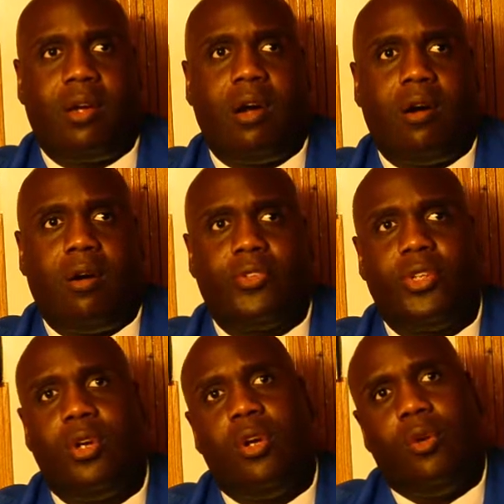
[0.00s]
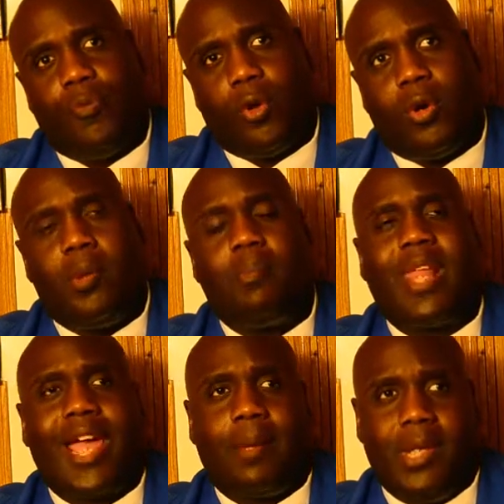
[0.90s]
called on
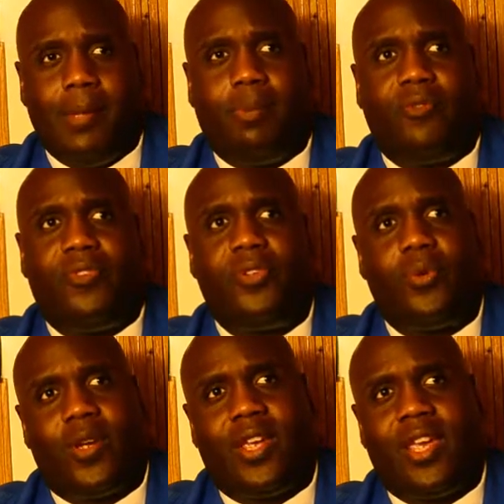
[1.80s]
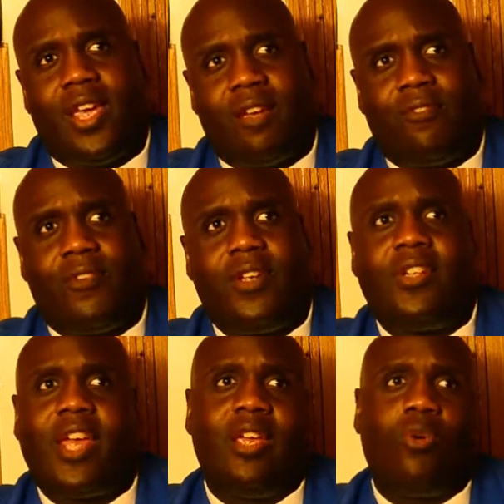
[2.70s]
black people for doing
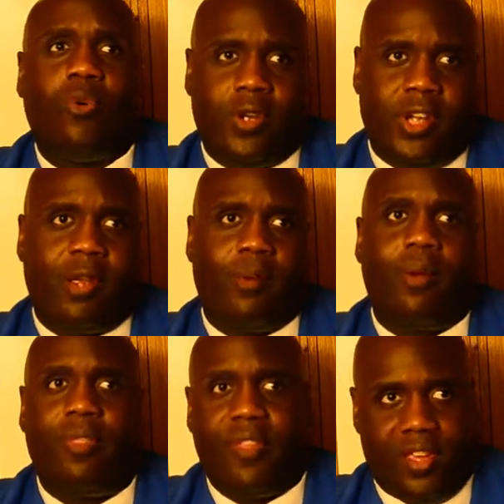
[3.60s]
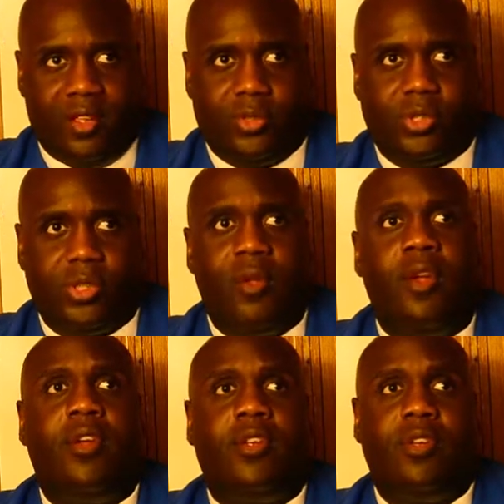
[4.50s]
everyday ordinary things.
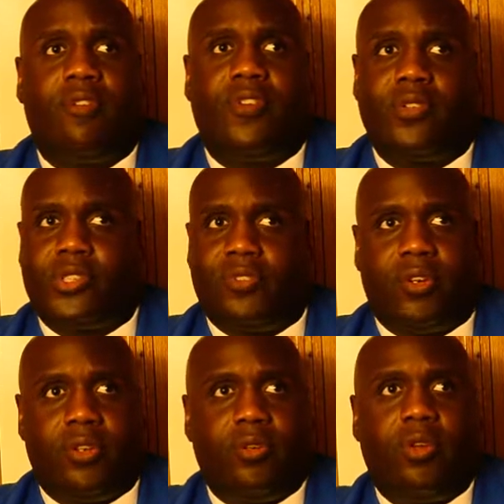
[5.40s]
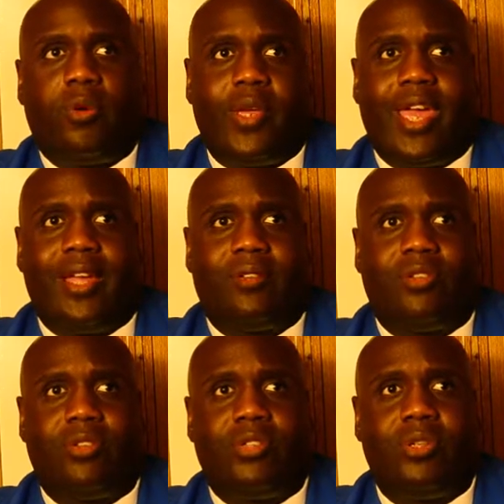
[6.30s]
You know, first of all, you know, we had
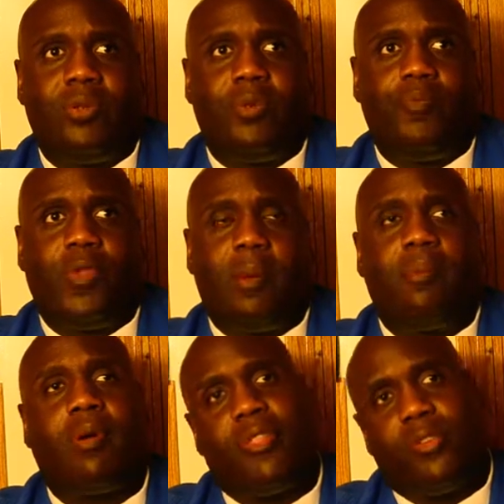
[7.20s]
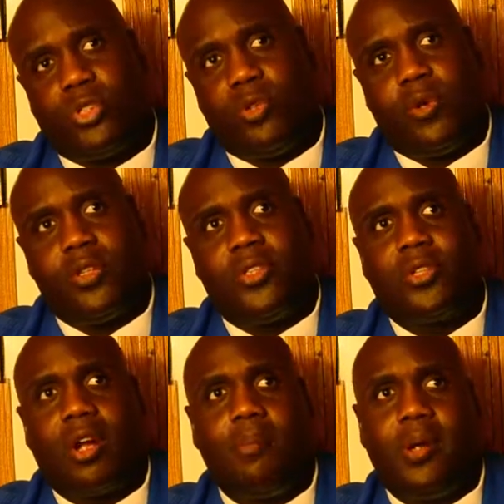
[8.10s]
the two um, brothers who were in
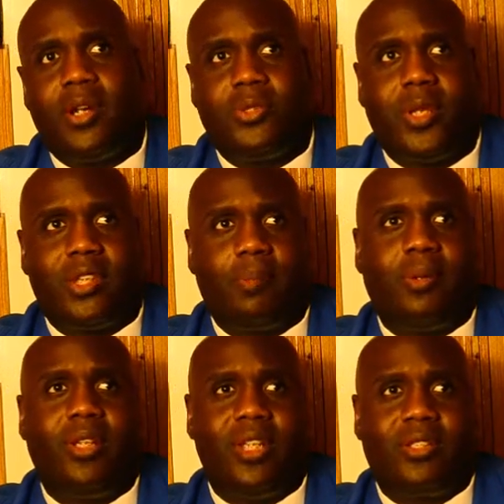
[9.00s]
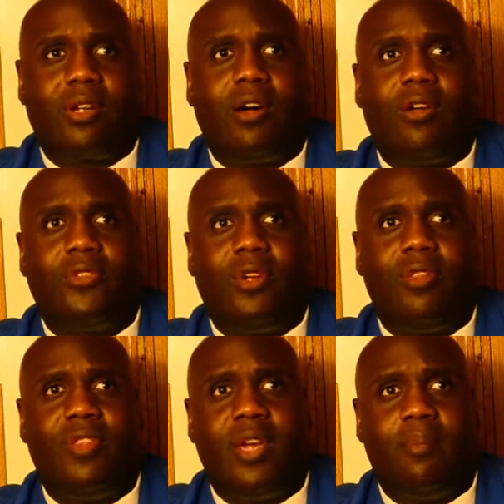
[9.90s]
Starbucks who had the police called on
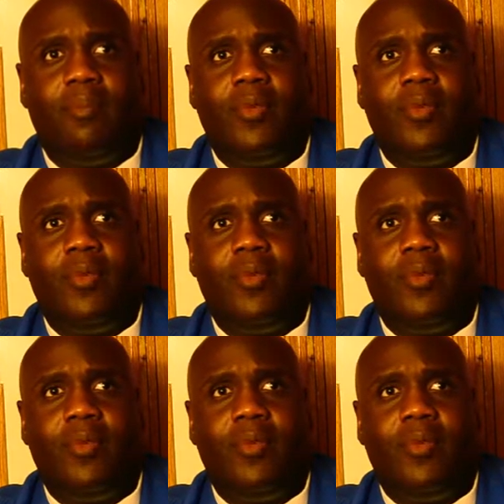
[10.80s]
them.